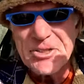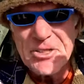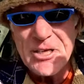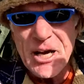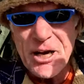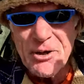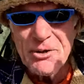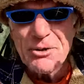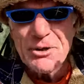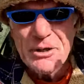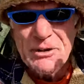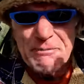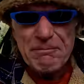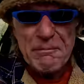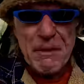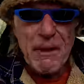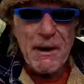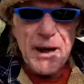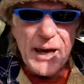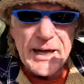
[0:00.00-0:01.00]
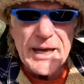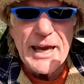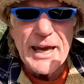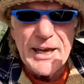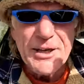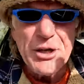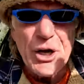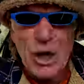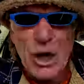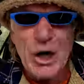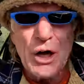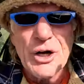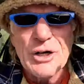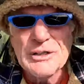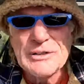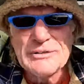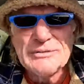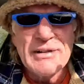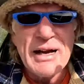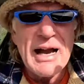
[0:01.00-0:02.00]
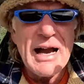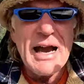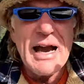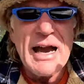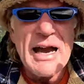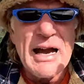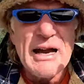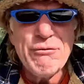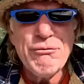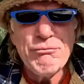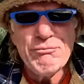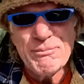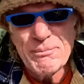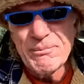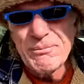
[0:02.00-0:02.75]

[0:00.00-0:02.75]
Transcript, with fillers: So I cannot have